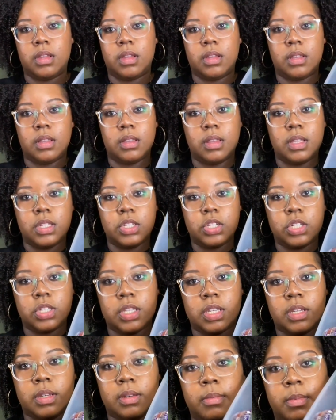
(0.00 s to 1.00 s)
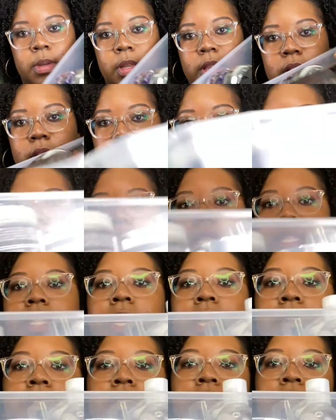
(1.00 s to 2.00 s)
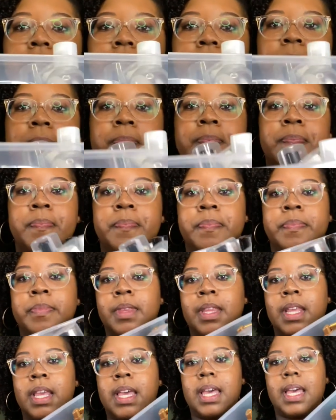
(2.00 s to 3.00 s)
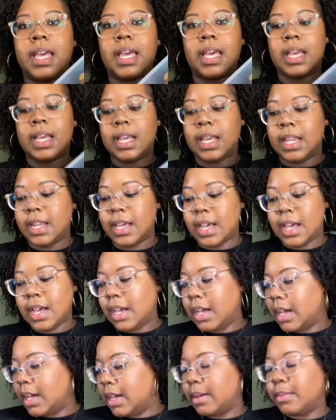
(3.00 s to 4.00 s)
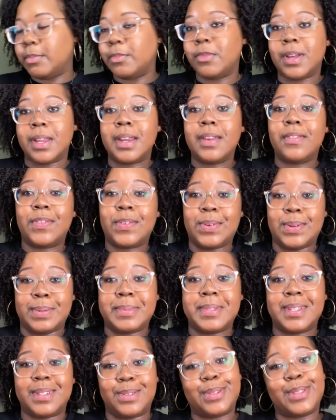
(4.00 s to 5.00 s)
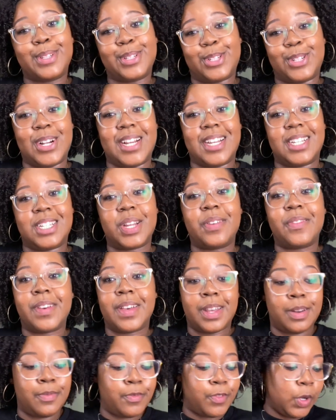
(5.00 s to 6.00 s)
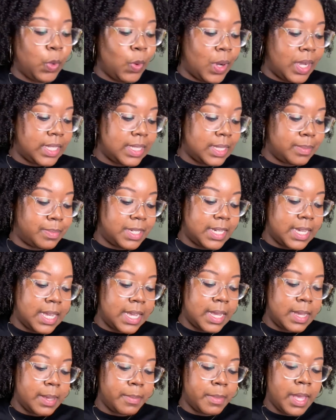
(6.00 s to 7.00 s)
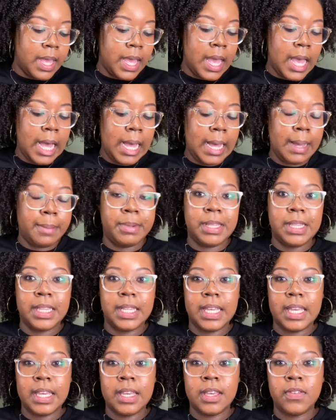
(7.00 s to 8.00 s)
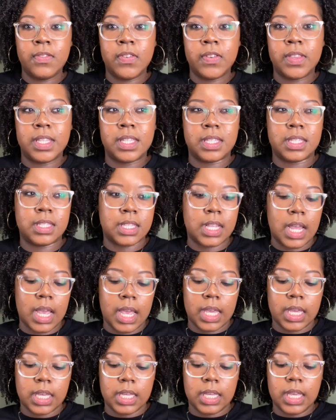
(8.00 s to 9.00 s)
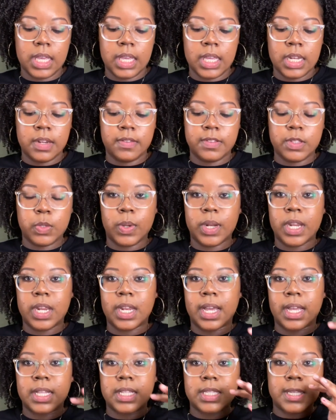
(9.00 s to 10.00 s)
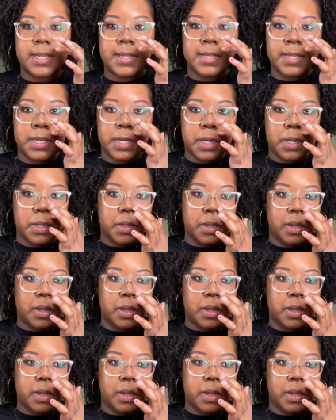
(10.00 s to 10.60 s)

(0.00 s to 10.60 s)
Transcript: These are them. They're in a container, and I'm ready for them to go in the trash. I've had them for quite some time. I believe this is like end of 2019.